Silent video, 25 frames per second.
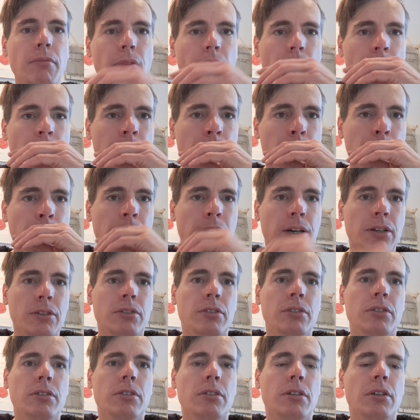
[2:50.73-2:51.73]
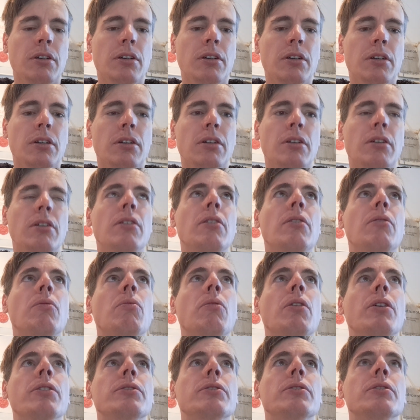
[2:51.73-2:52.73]
and about
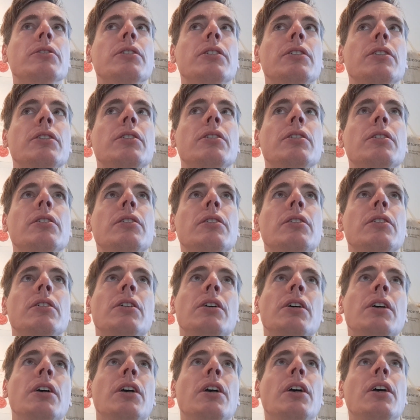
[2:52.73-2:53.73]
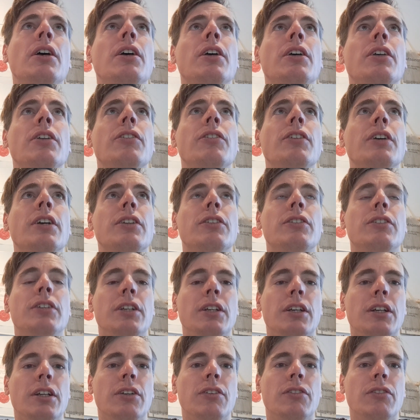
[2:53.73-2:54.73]

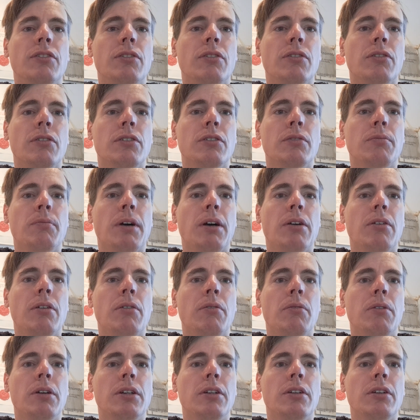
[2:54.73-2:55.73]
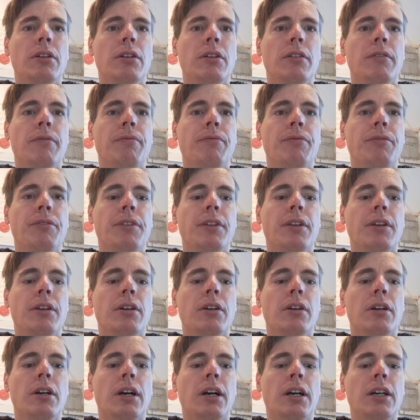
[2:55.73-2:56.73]
160-ish horsepower with
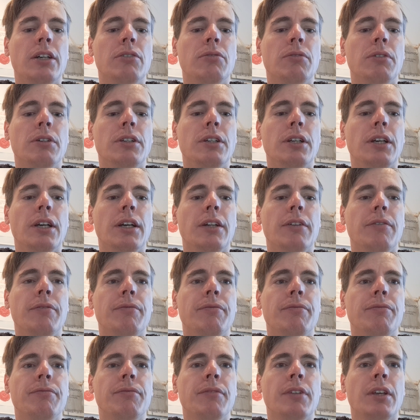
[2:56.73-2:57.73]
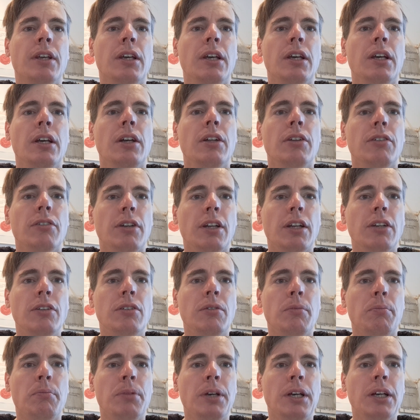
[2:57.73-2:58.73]
i20N. So that's
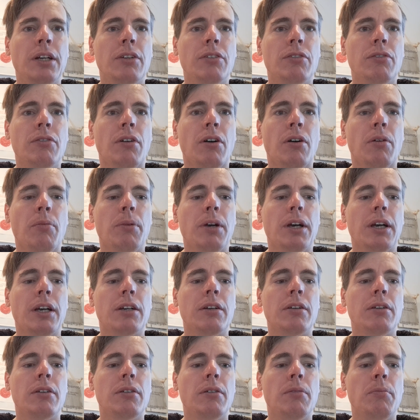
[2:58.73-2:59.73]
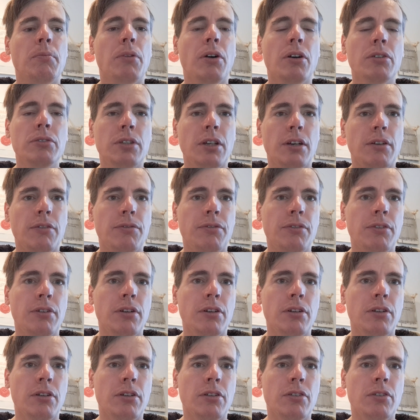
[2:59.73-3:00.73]
the biggest drawback. Both have
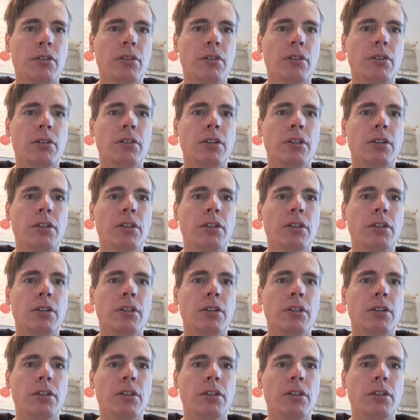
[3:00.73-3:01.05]
the